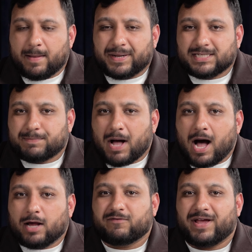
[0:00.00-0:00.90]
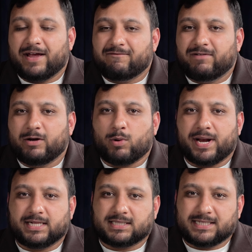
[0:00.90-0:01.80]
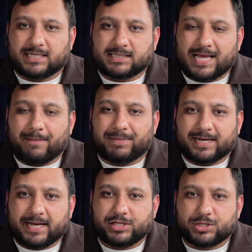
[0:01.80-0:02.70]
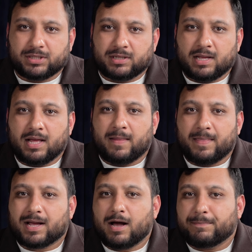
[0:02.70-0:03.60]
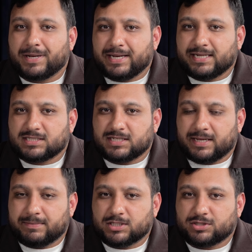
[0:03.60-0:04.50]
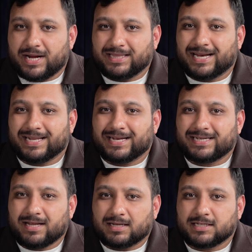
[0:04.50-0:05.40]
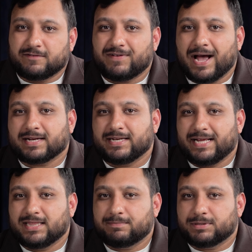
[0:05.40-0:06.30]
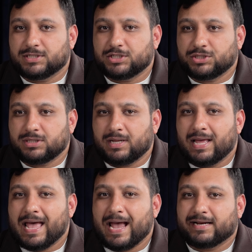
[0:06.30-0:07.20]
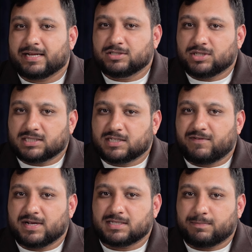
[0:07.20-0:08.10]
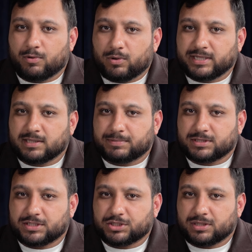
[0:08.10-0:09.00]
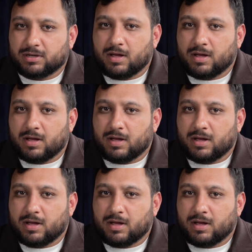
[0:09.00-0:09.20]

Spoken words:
But as part of every 186 application, the company needs to demonstrate that it does in fact need the position and can justify supporting the position